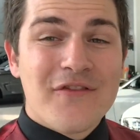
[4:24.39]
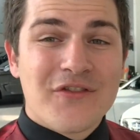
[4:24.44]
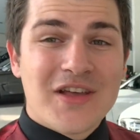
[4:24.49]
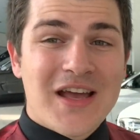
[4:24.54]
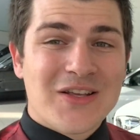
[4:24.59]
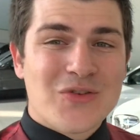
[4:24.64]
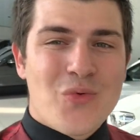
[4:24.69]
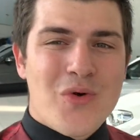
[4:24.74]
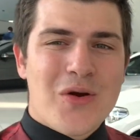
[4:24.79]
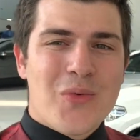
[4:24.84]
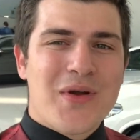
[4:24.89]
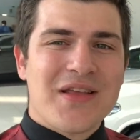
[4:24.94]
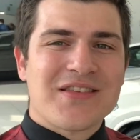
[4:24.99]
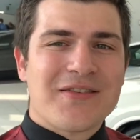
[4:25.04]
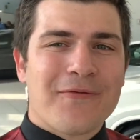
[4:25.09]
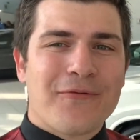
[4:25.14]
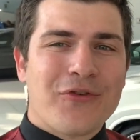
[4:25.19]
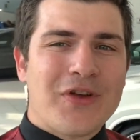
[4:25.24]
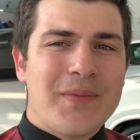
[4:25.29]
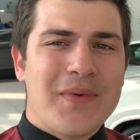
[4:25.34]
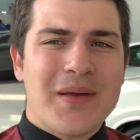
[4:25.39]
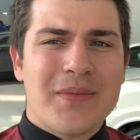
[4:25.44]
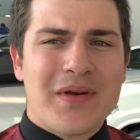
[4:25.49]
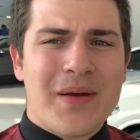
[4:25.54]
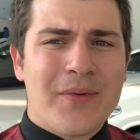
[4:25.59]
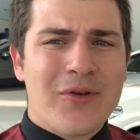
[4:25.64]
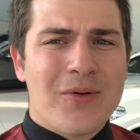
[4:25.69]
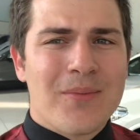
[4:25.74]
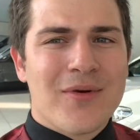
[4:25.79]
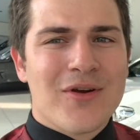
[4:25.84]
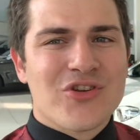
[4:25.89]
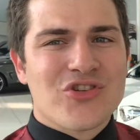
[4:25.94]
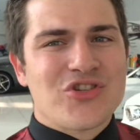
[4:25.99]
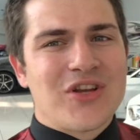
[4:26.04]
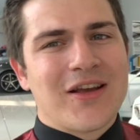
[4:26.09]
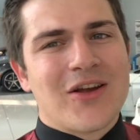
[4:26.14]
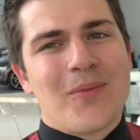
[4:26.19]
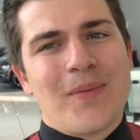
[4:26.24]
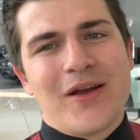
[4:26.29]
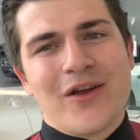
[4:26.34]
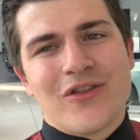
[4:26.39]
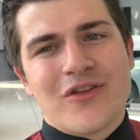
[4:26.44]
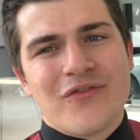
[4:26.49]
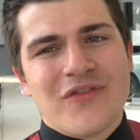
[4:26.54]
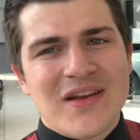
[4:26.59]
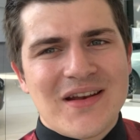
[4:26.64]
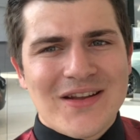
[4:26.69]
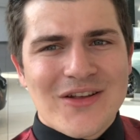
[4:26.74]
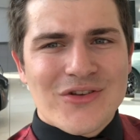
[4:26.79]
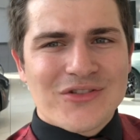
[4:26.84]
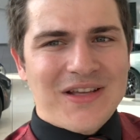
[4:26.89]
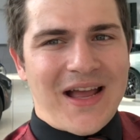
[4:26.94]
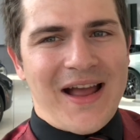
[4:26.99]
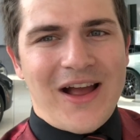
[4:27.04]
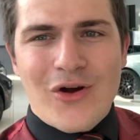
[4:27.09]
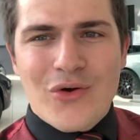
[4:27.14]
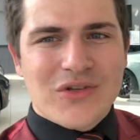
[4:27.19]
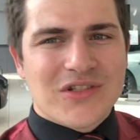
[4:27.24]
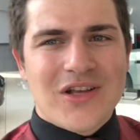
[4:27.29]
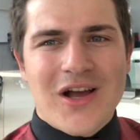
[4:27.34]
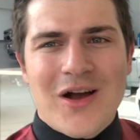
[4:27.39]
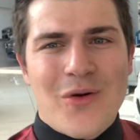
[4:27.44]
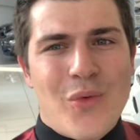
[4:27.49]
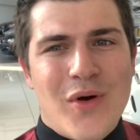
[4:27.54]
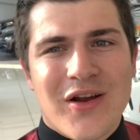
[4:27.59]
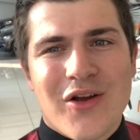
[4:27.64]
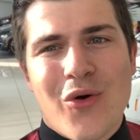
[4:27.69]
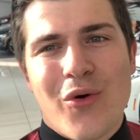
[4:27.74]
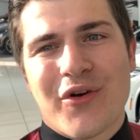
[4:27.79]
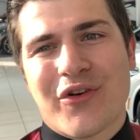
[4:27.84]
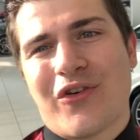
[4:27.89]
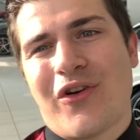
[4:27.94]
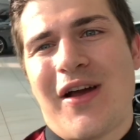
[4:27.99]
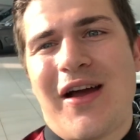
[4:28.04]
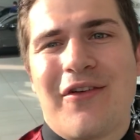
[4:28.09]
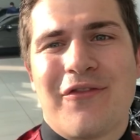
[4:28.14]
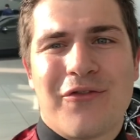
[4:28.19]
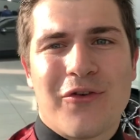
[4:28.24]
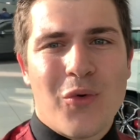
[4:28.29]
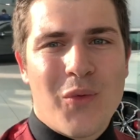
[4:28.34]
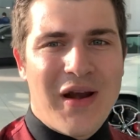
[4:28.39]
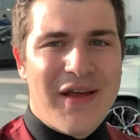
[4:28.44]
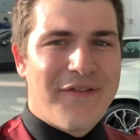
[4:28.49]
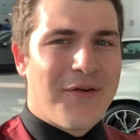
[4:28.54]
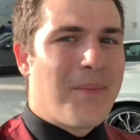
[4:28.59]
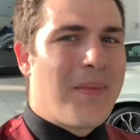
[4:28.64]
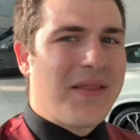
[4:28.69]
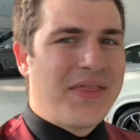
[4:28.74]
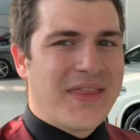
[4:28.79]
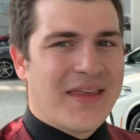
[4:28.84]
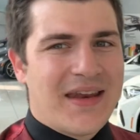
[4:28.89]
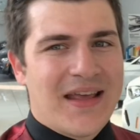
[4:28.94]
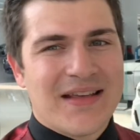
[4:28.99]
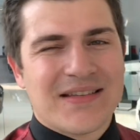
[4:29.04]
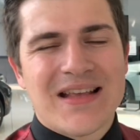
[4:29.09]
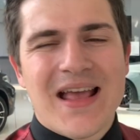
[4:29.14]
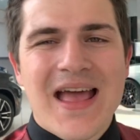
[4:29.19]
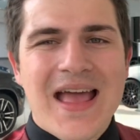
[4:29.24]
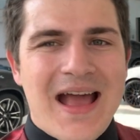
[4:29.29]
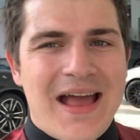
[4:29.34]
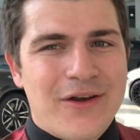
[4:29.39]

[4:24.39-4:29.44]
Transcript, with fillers: If you guys wanna win some free BMW merch, check out my other videos. I always got one going around for whatever month it is.